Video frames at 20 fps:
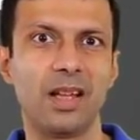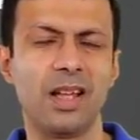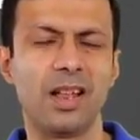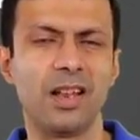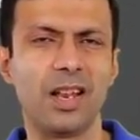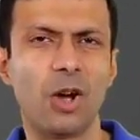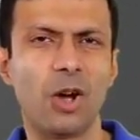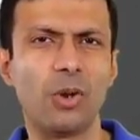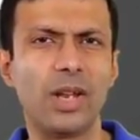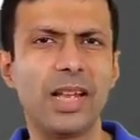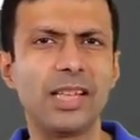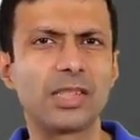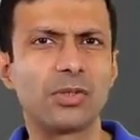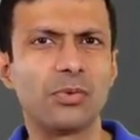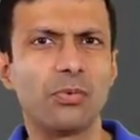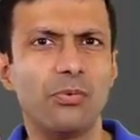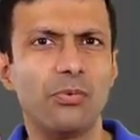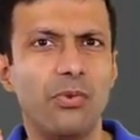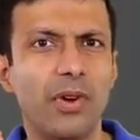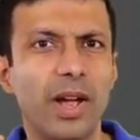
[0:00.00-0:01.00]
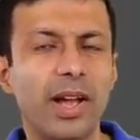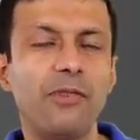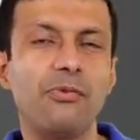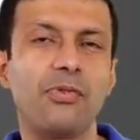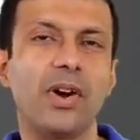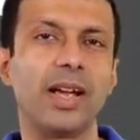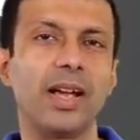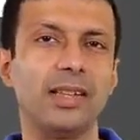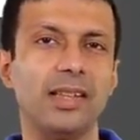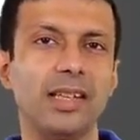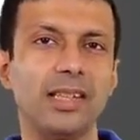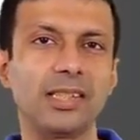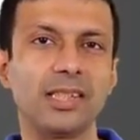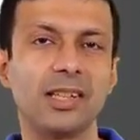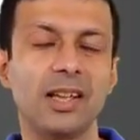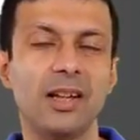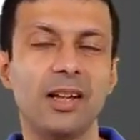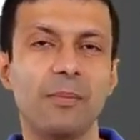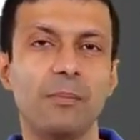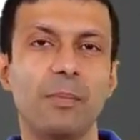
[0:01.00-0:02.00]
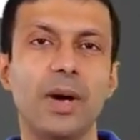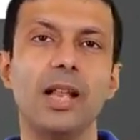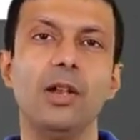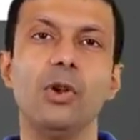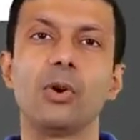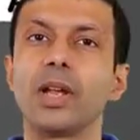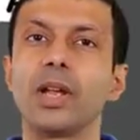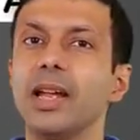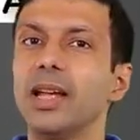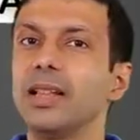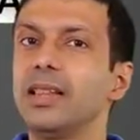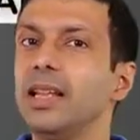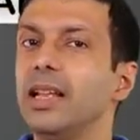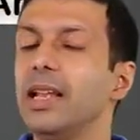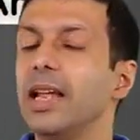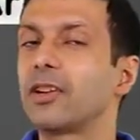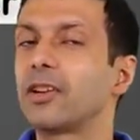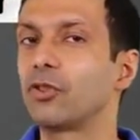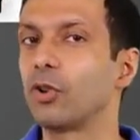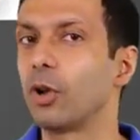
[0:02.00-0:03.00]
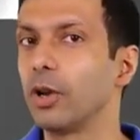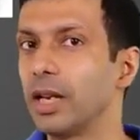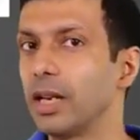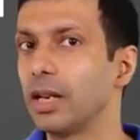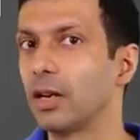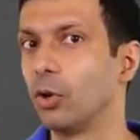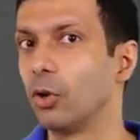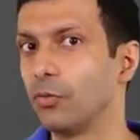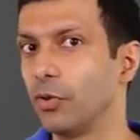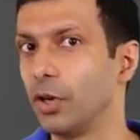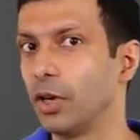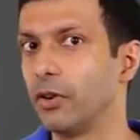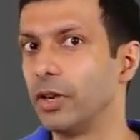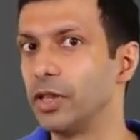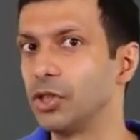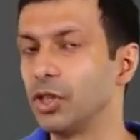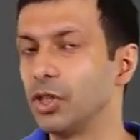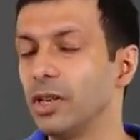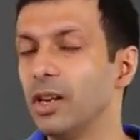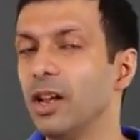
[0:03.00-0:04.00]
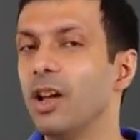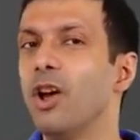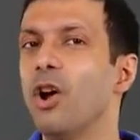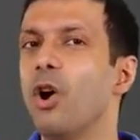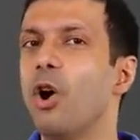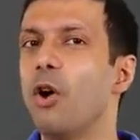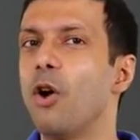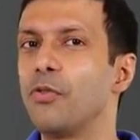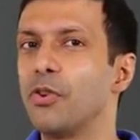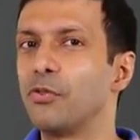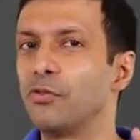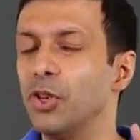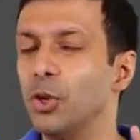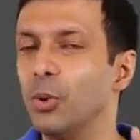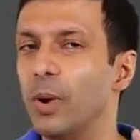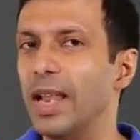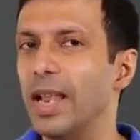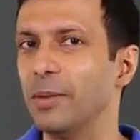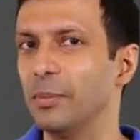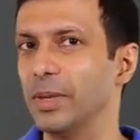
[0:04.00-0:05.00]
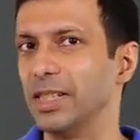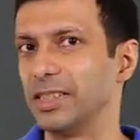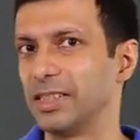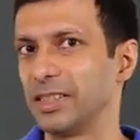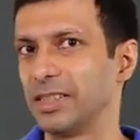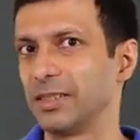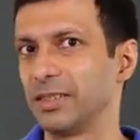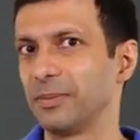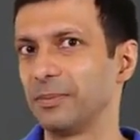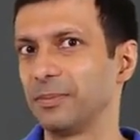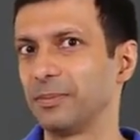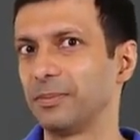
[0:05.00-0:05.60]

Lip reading: Now let's verify this by looking at the electronic configuration of a few elements.